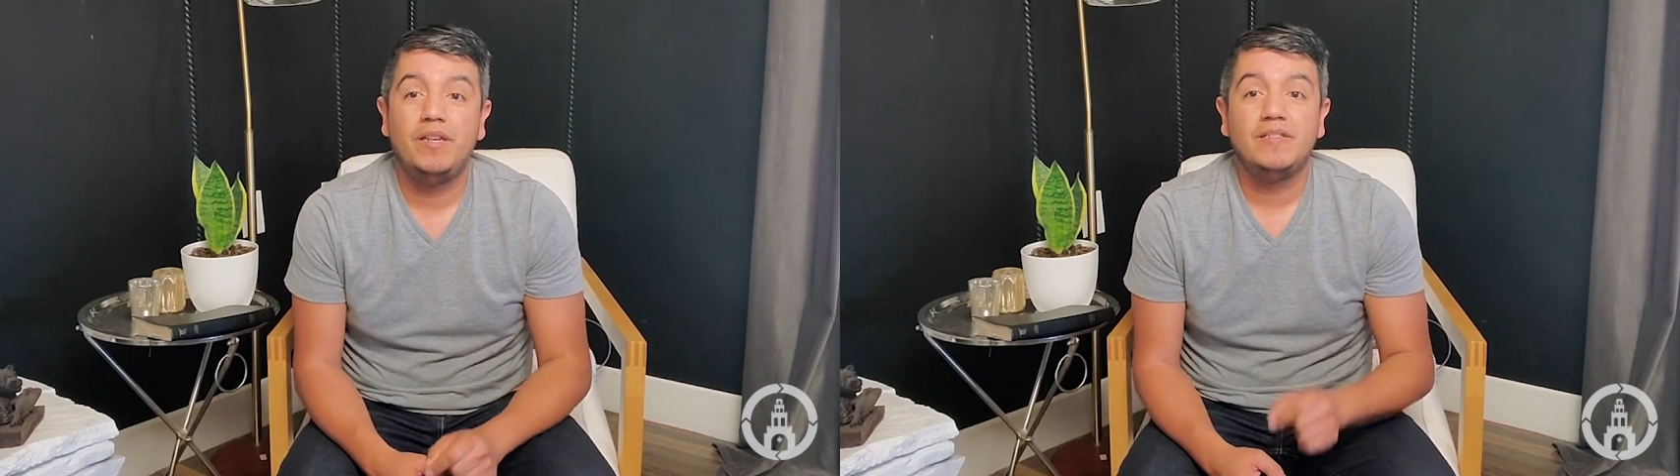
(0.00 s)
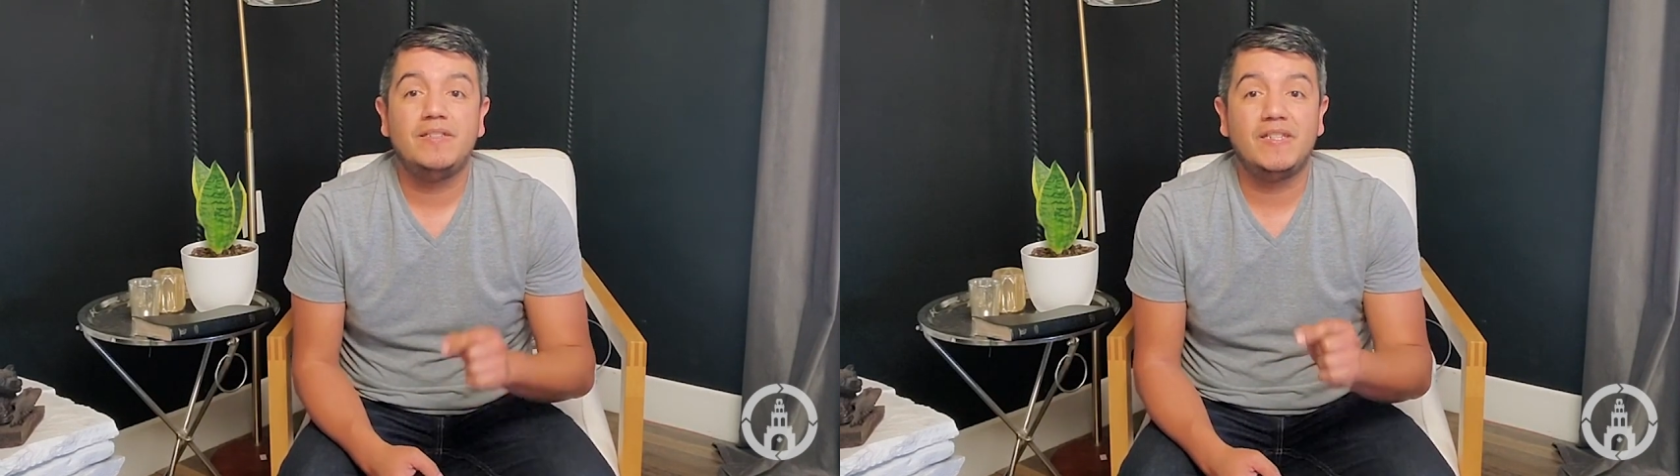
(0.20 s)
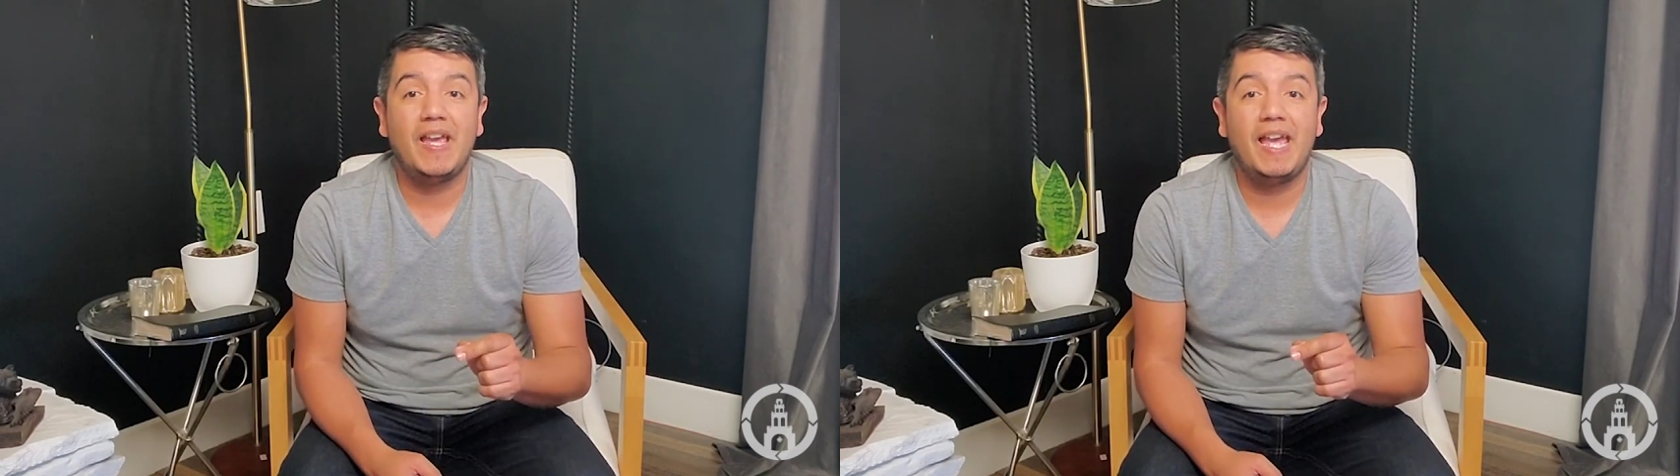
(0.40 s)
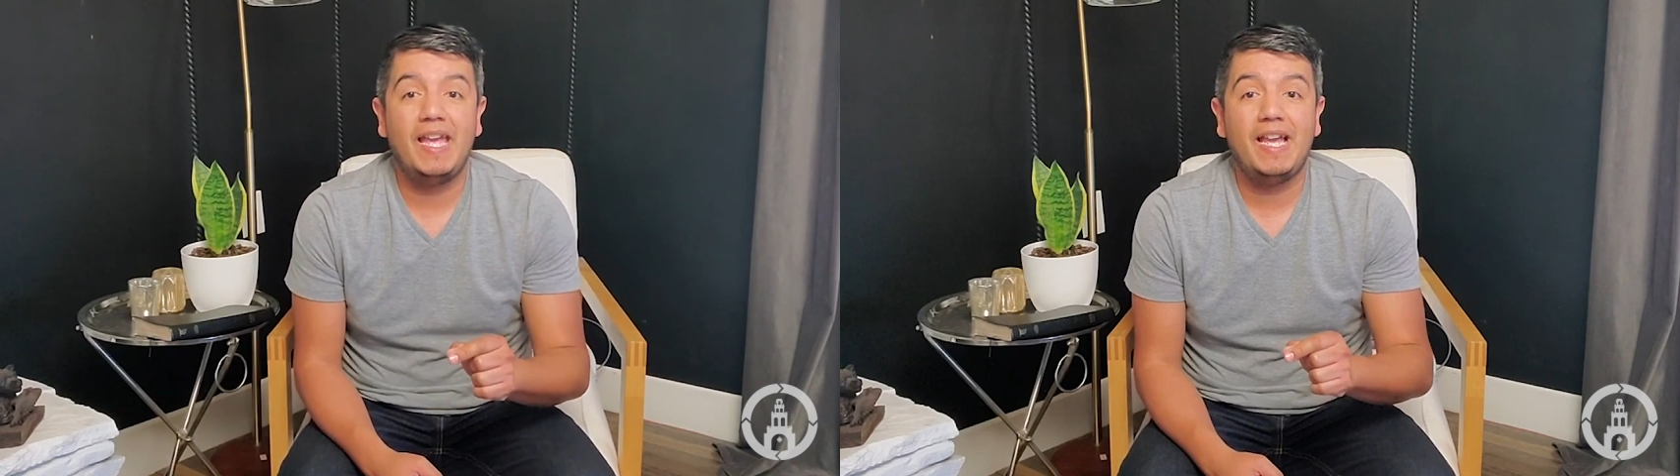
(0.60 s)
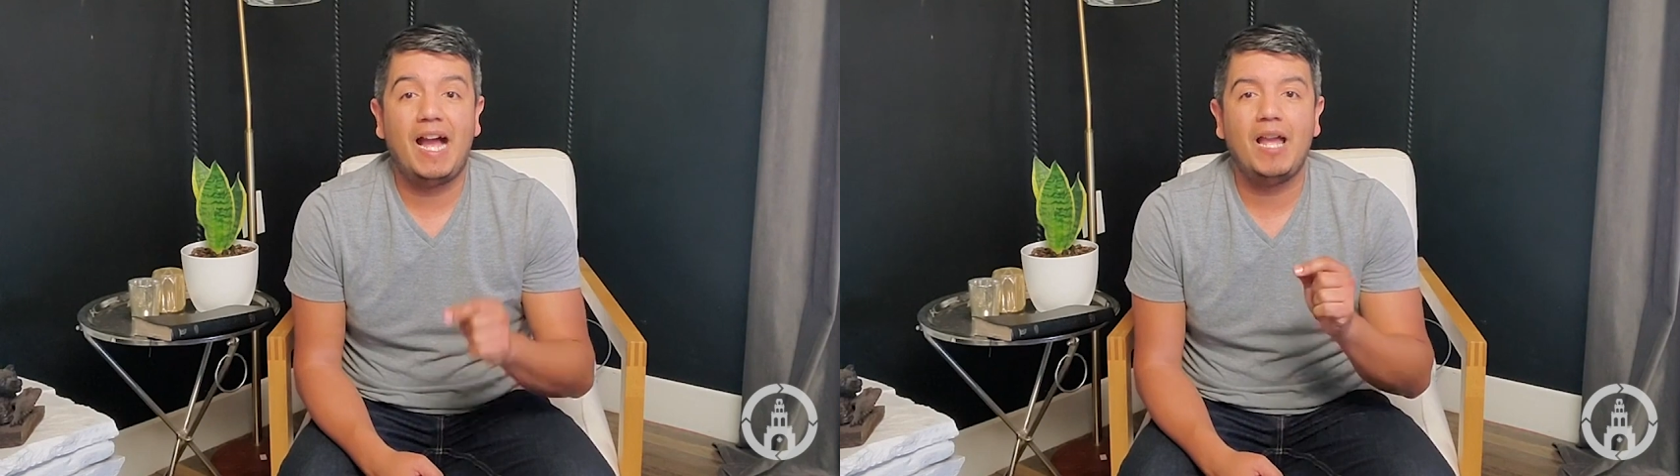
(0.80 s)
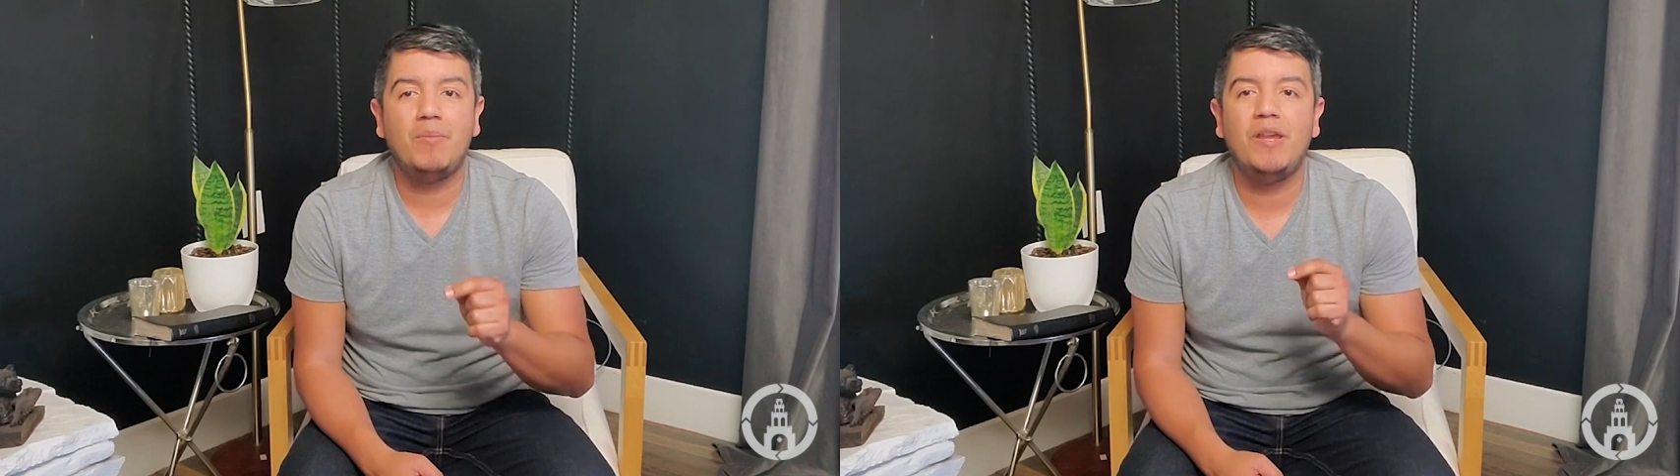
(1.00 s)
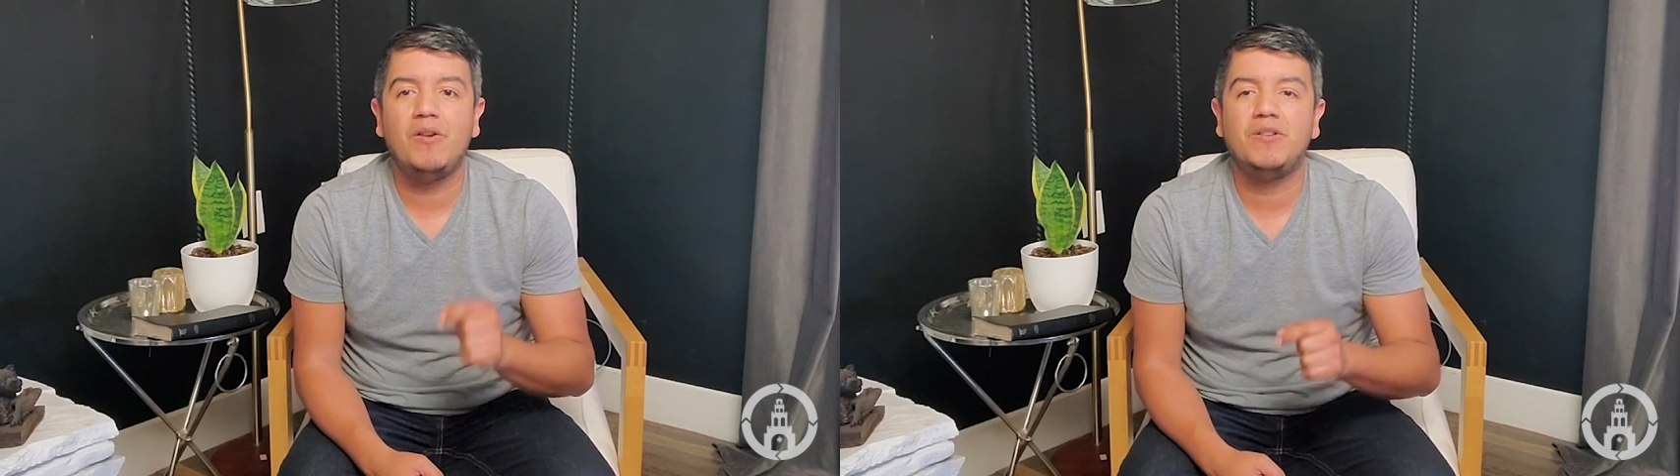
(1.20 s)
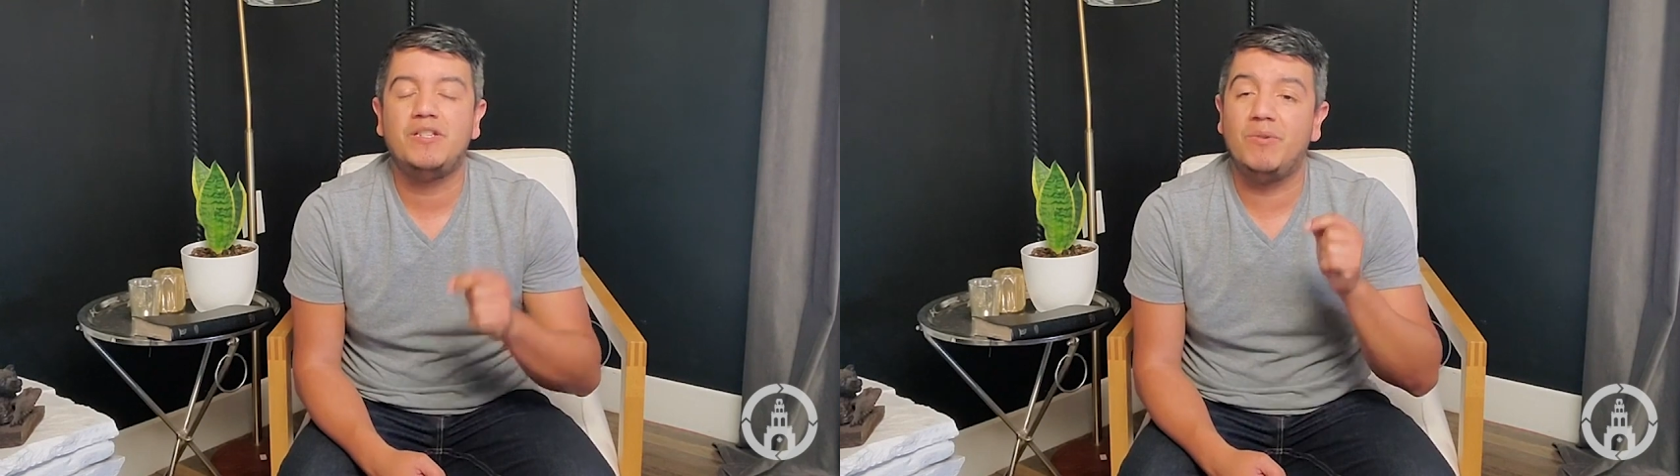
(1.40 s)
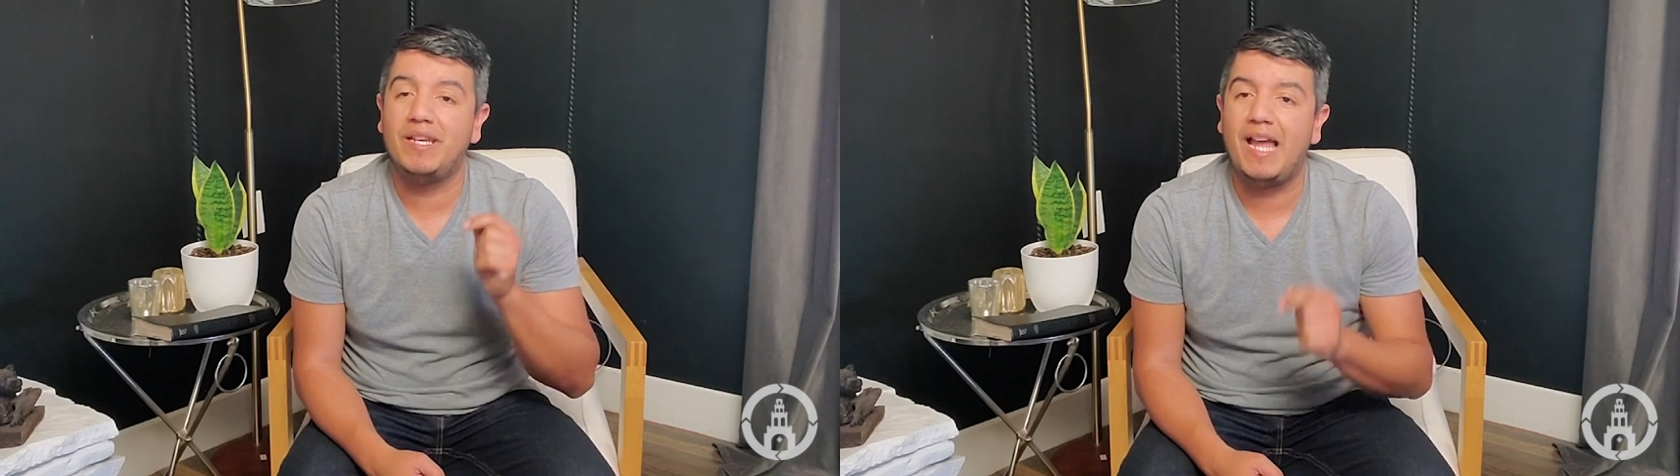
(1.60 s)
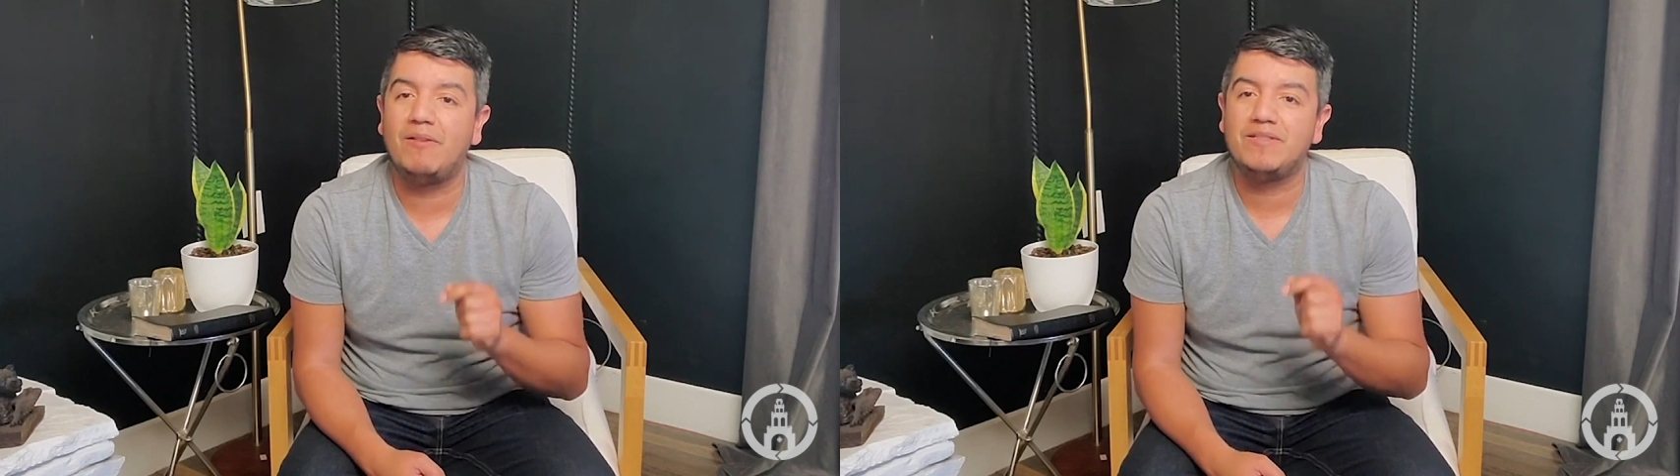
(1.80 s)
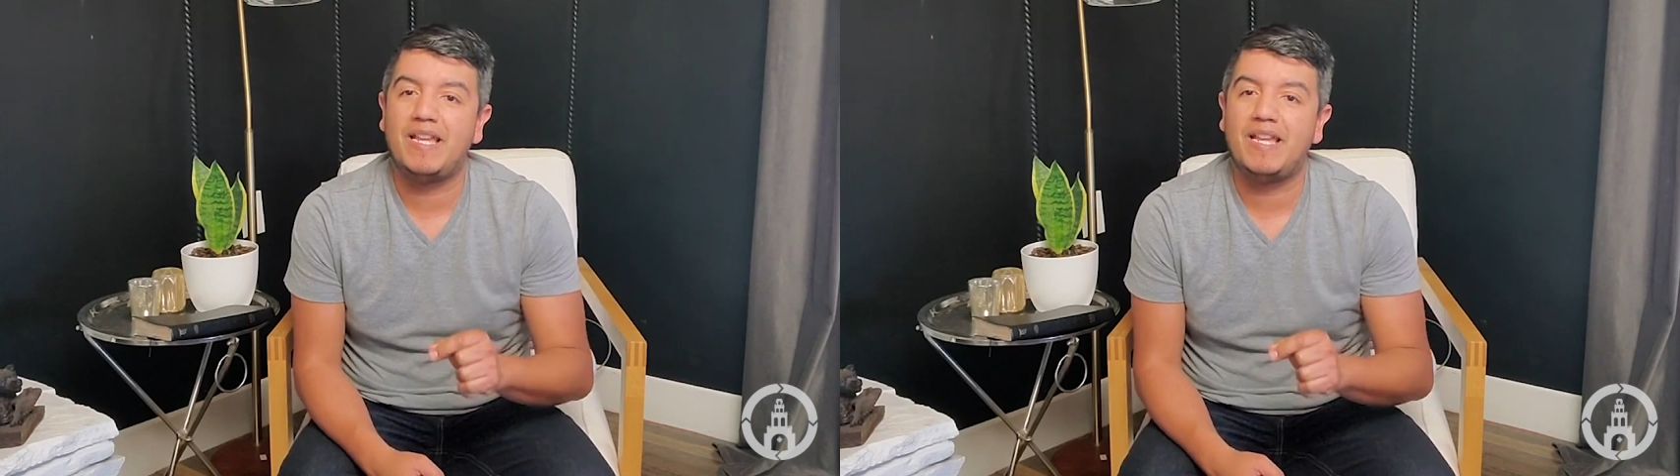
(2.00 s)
Today, I am here to announce